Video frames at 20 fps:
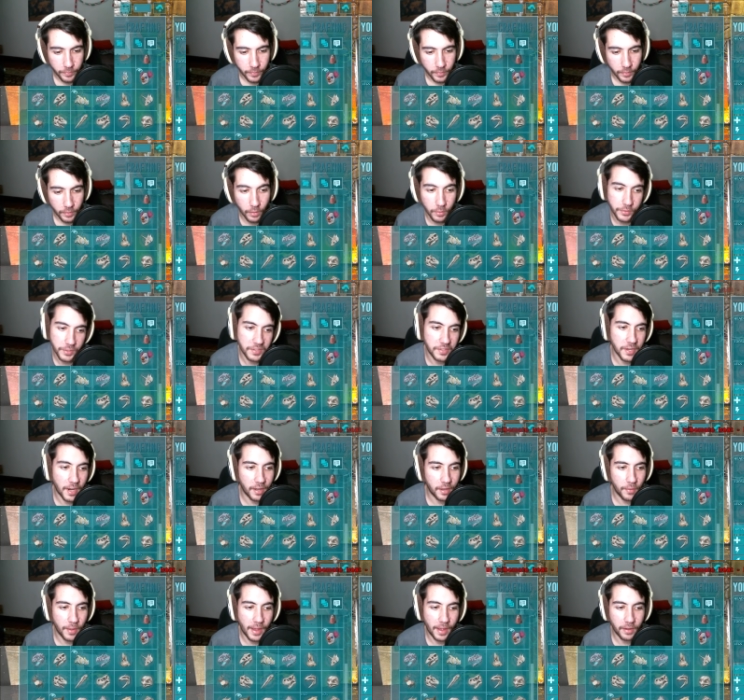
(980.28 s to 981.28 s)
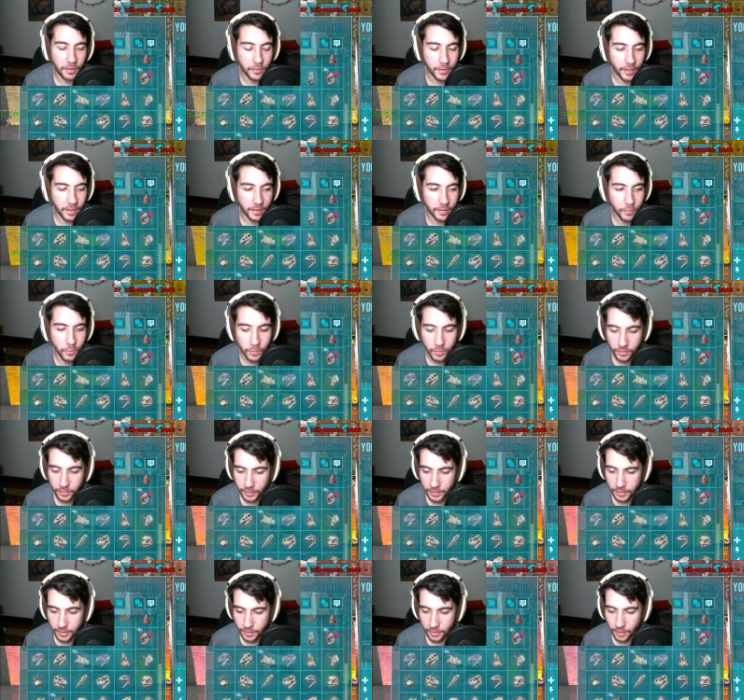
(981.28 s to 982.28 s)
Oh, it's a dino hat. Okay, cool.
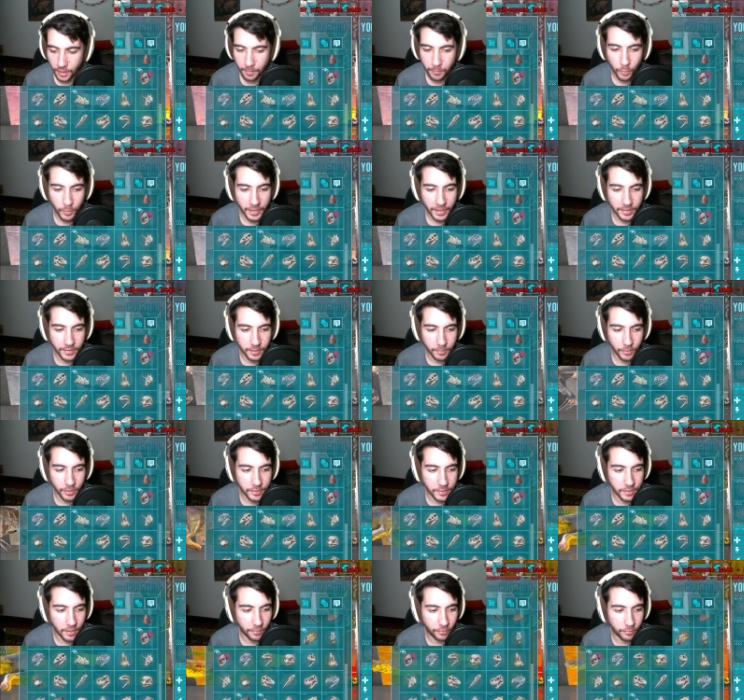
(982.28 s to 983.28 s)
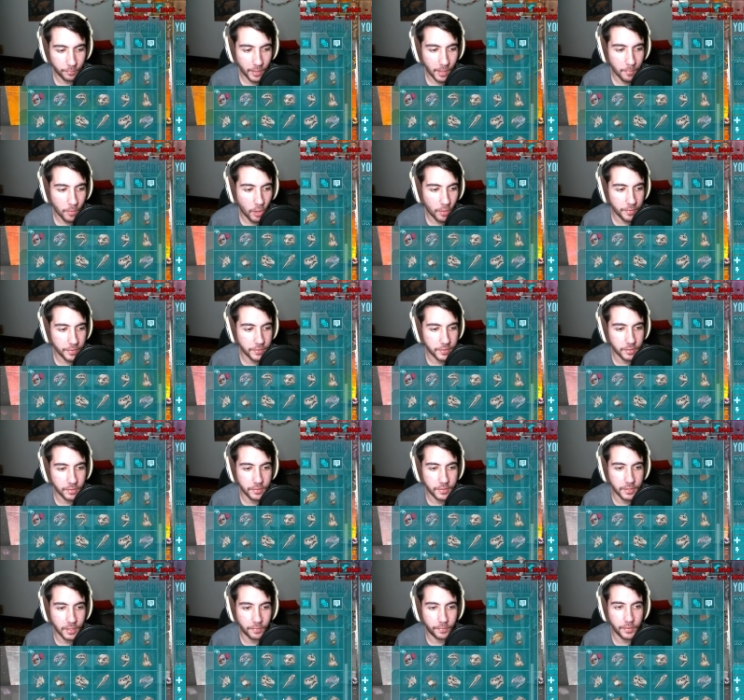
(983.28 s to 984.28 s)
Uh, but we're getting some good stuff from them. All this good
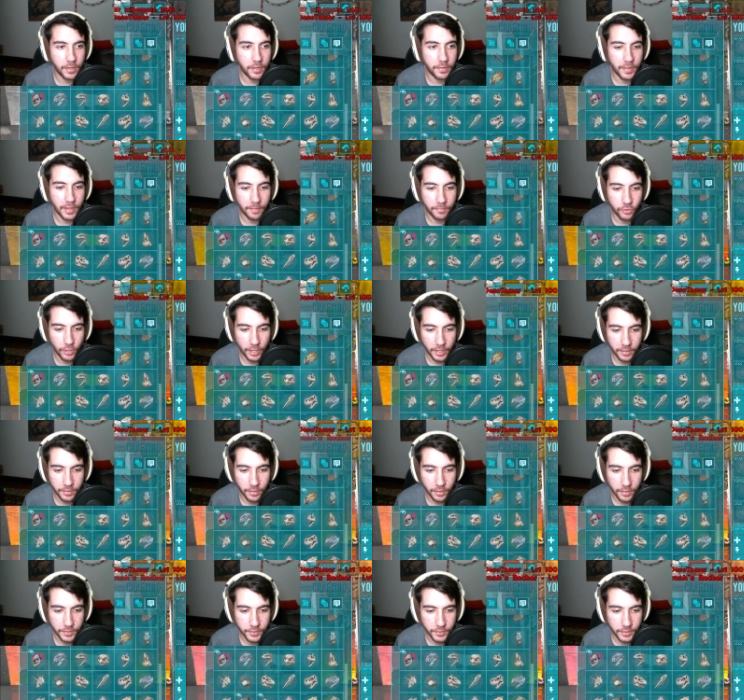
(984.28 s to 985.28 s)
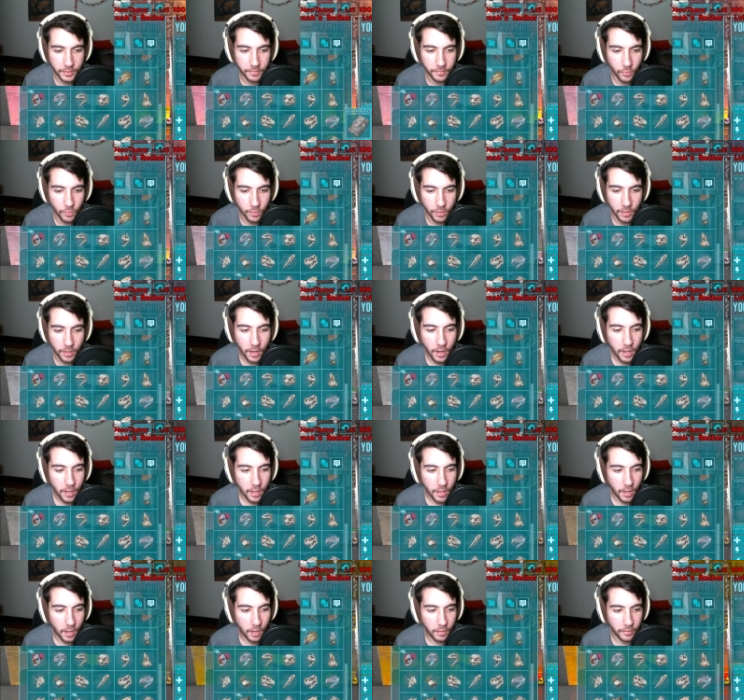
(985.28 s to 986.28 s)
stuff in here. They have Tranq Darts, C4, uh,
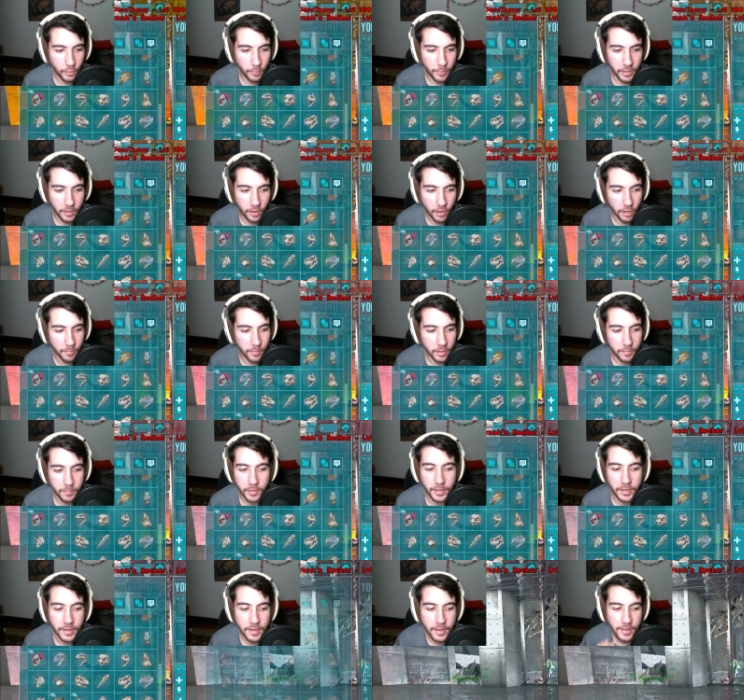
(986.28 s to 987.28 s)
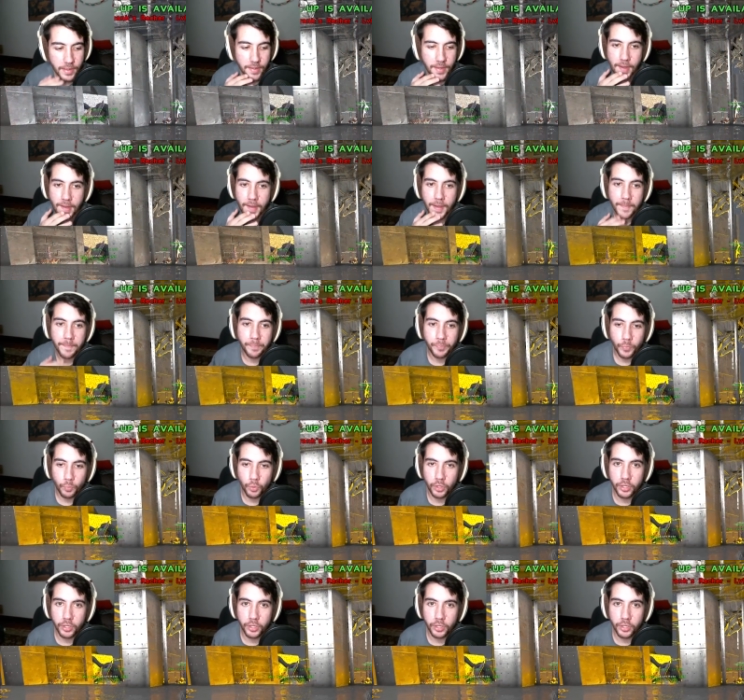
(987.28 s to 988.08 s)
a little bit of armor, but um, we're